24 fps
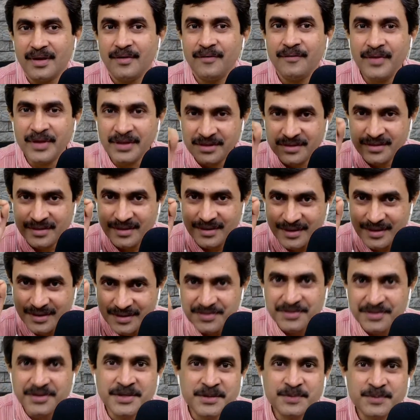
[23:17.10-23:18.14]
With
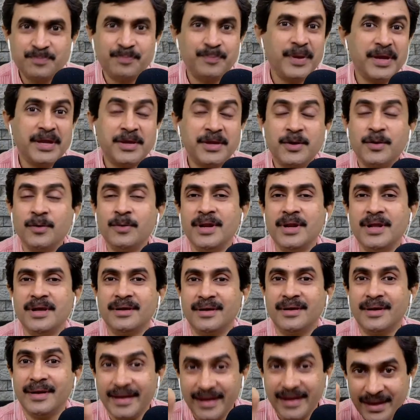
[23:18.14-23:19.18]
this
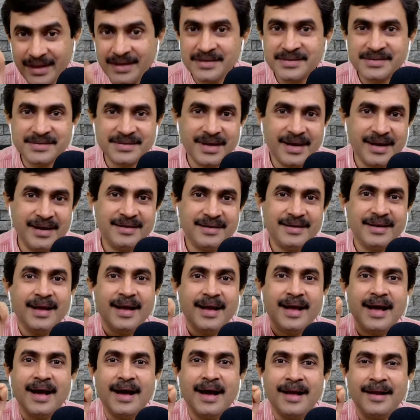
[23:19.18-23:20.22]
peculiar insight
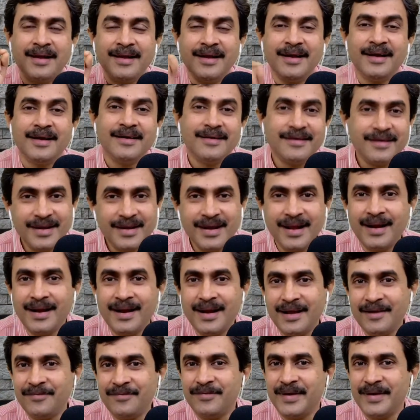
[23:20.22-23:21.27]
and real
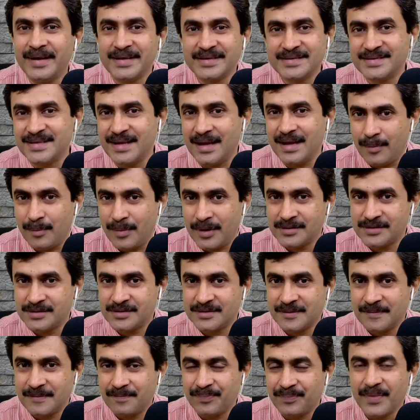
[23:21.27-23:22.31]
life examples,